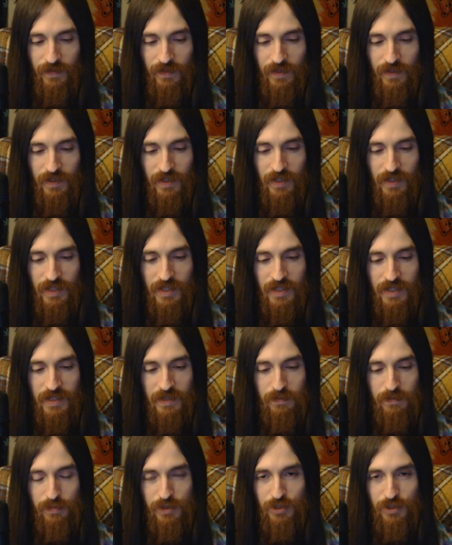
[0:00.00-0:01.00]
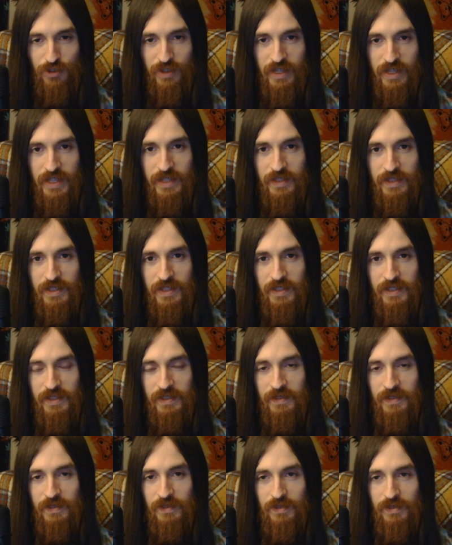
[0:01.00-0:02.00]
He betrays
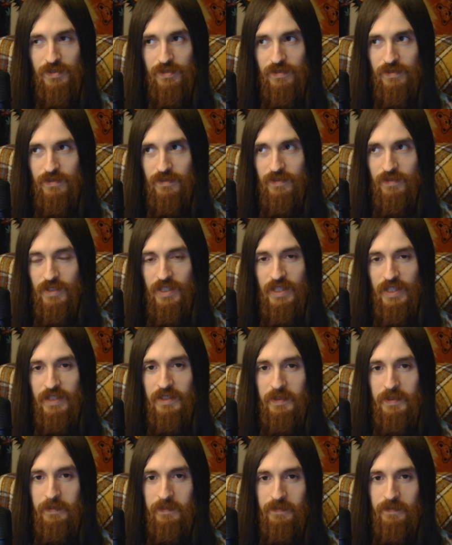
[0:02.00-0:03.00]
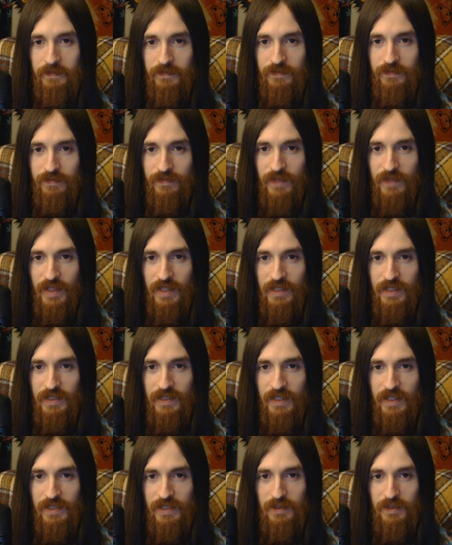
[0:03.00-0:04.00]
his kingdom, and he
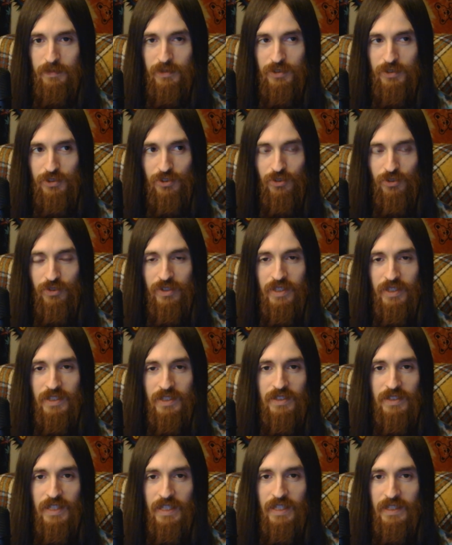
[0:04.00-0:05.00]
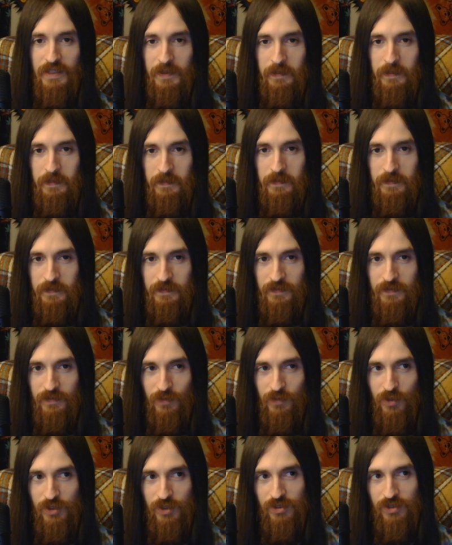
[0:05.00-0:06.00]
ends up destroying his kingdom,
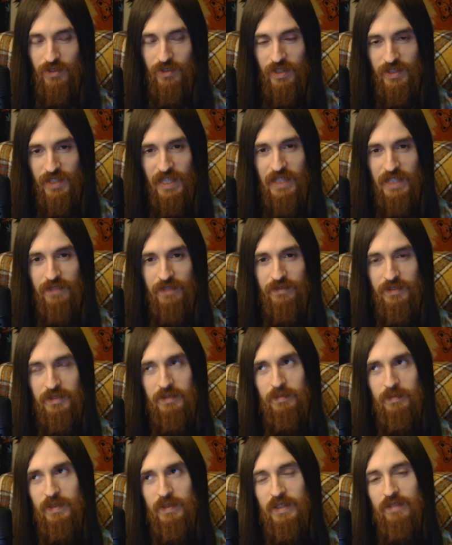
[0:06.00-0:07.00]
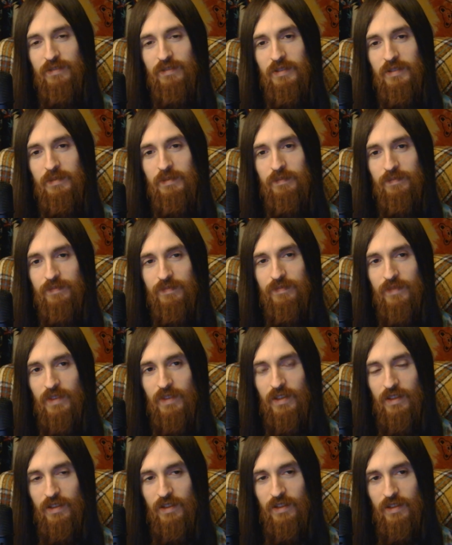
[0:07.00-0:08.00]
which that's kind of a bit of a
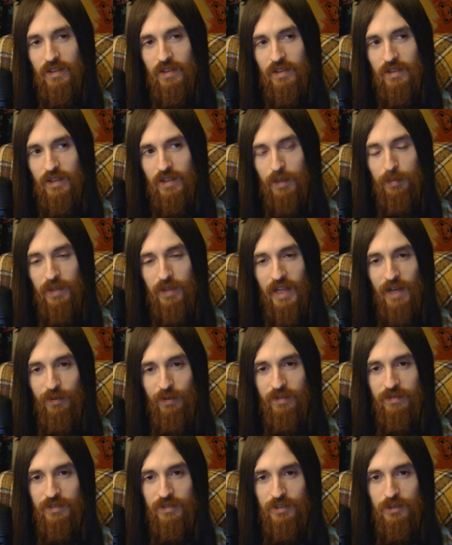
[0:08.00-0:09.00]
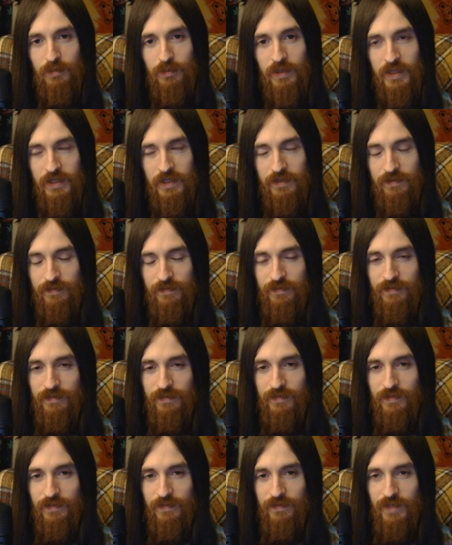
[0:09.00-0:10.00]
plot reveal, but
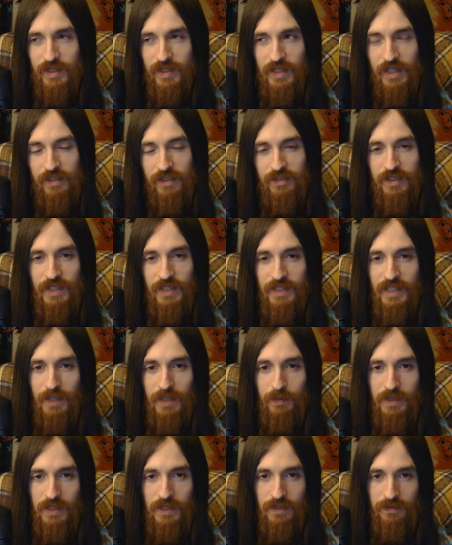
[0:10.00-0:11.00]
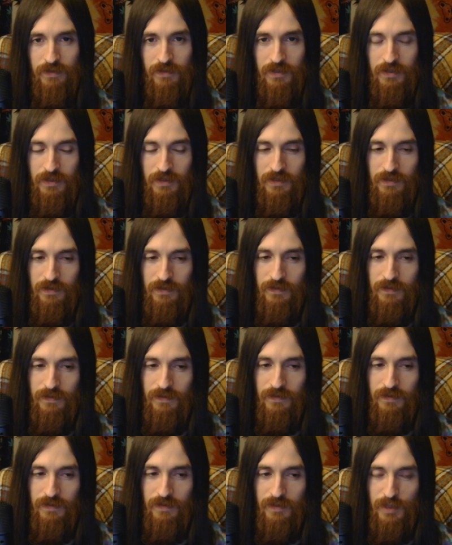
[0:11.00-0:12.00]
it's honestly not that big of a
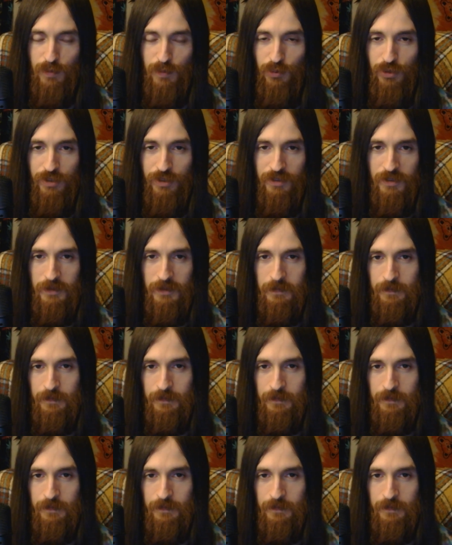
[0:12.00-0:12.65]
spoiler.